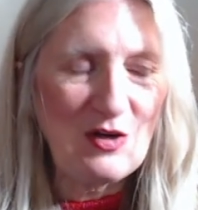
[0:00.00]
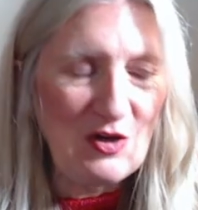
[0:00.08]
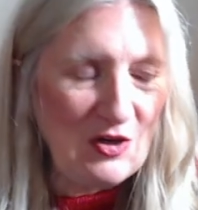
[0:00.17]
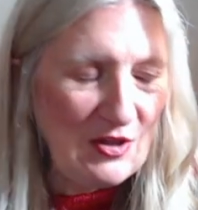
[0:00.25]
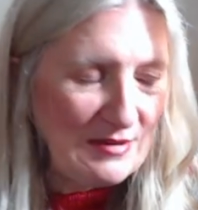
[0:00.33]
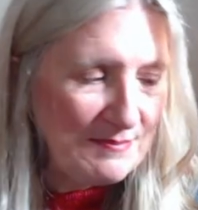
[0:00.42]

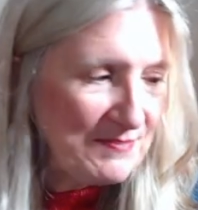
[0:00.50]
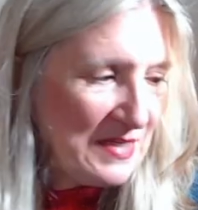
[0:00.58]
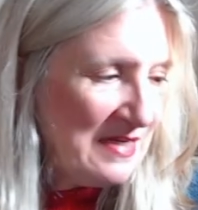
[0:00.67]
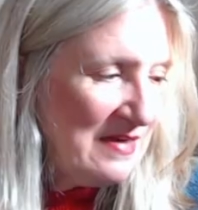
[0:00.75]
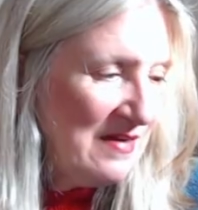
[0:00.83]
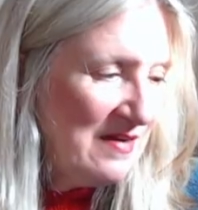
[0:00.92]
all.
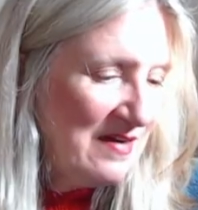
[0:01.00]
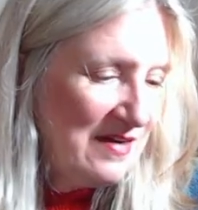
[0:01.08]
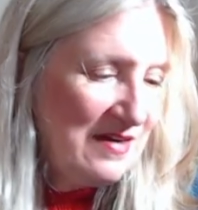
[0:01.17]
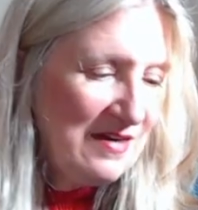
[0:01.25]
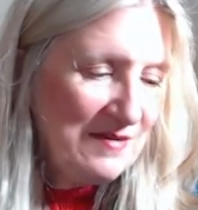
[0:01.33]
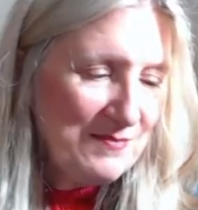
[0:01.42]

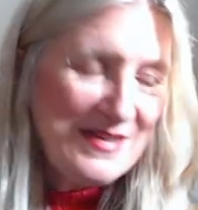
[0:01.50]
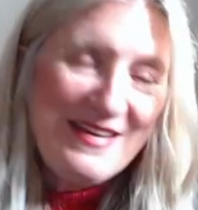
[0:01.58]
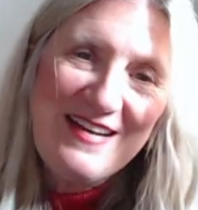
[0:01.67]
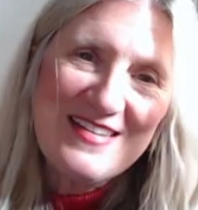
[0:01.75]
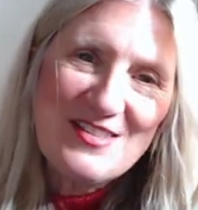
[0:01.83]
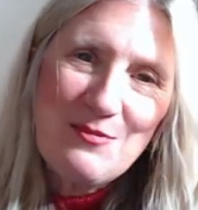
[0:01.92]
But
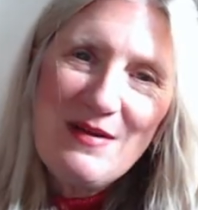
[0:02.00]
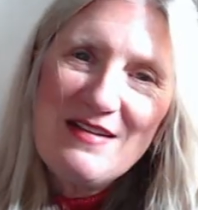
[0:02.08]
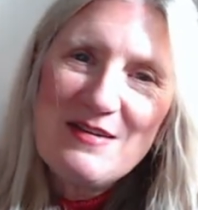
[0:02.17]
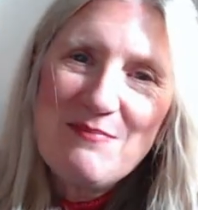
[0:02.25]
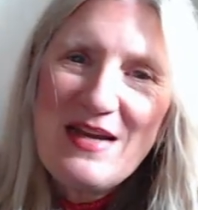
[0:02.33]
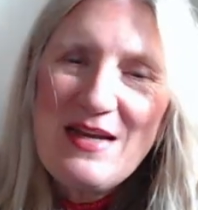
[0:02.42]
yeah, so welcome. My